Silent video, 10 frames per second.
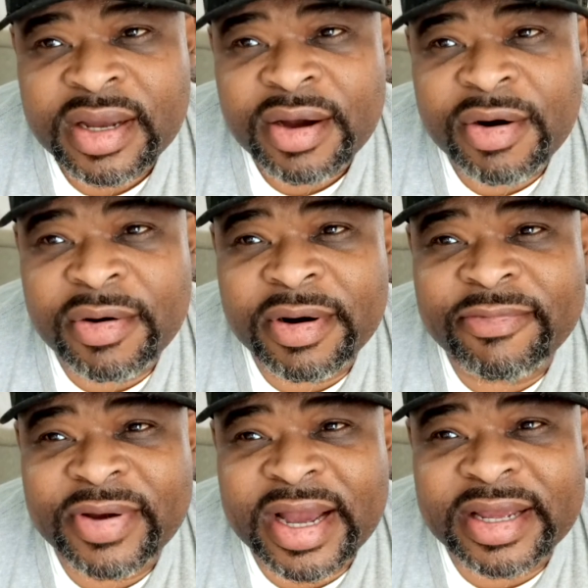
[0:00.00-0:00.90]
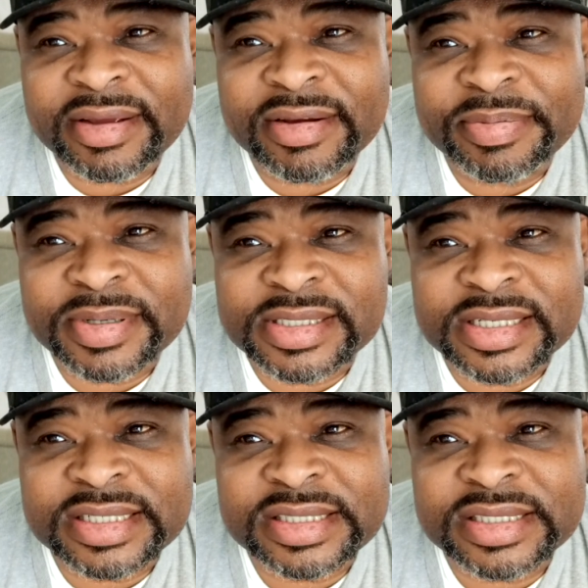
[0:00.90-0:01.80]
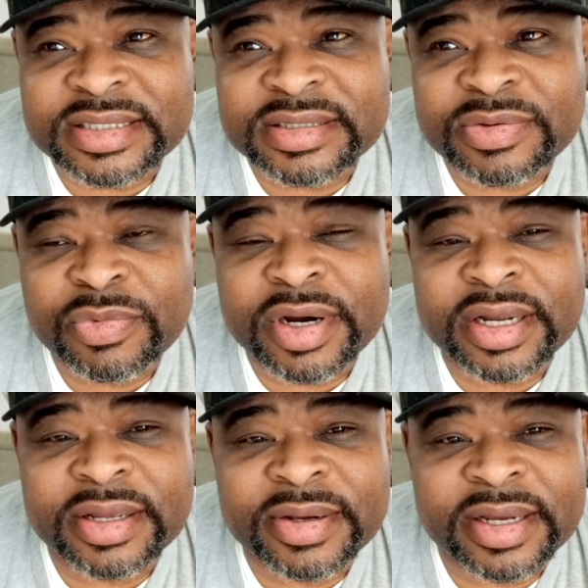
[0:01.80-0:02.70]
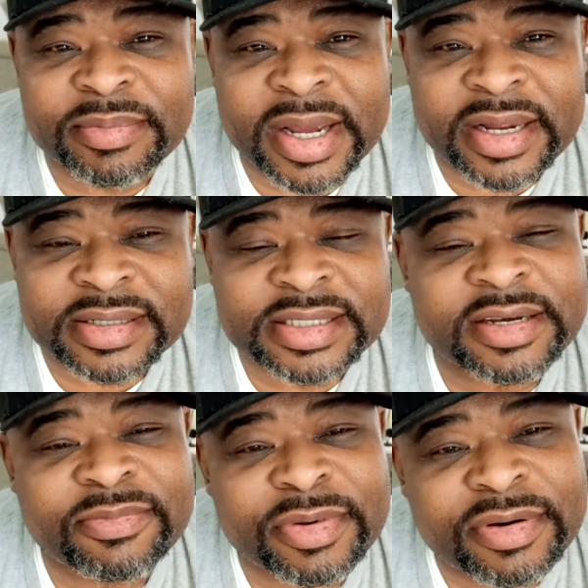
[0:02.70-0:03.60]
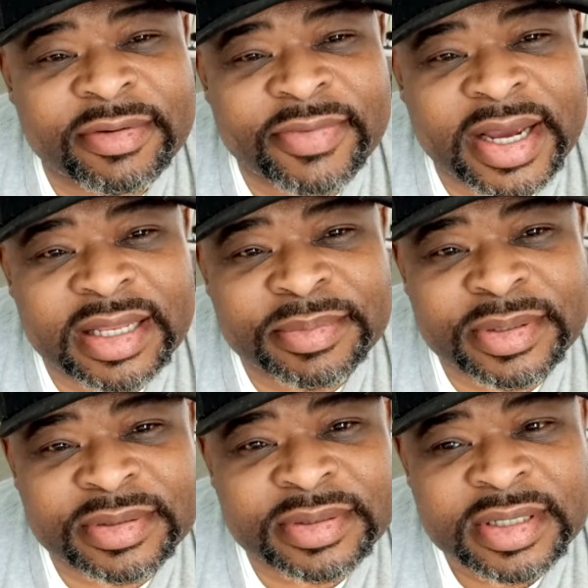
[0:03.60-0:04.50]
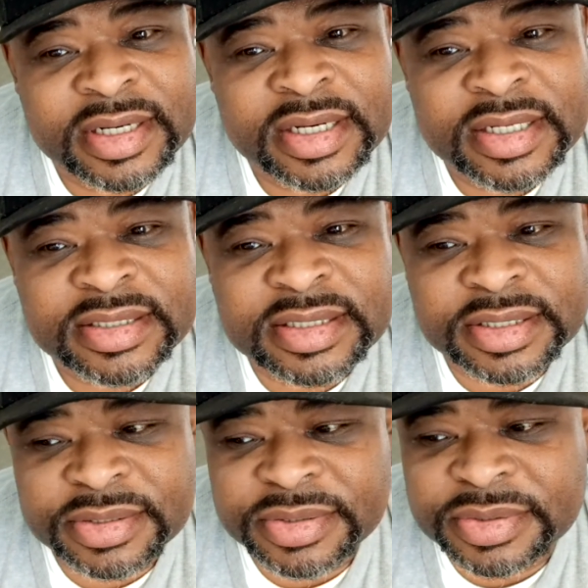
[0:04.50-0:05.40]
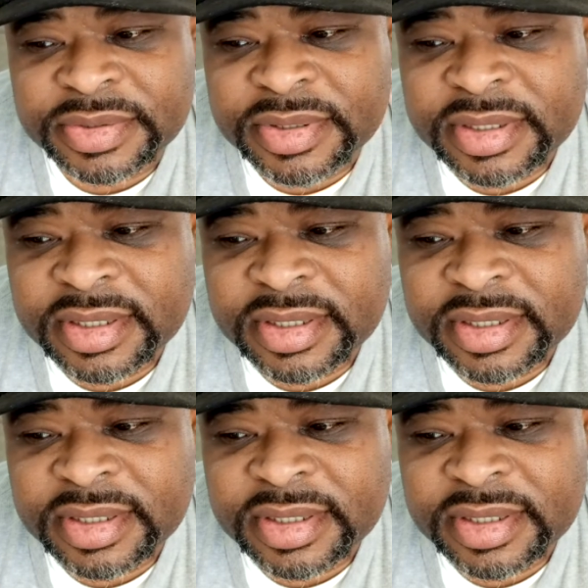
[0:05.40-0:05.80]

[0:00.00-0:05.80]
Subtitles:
or find you a position where you can make yourself more available to